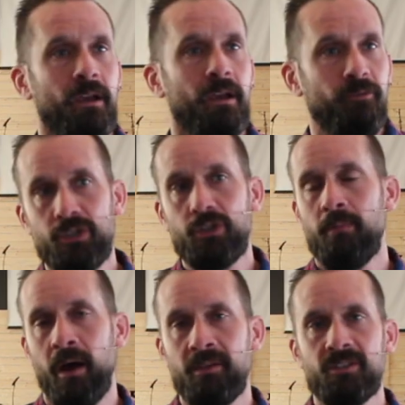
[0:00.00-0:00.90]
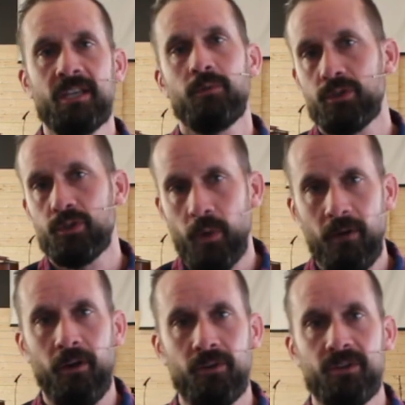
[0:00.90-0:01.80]
42 months equals
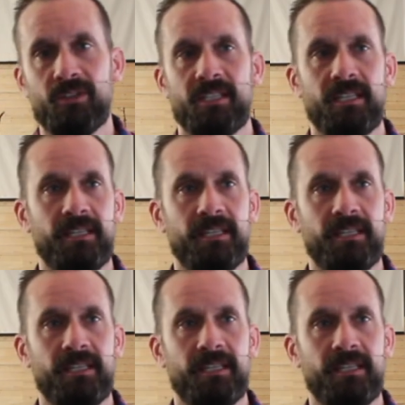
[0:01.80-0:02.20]
1,260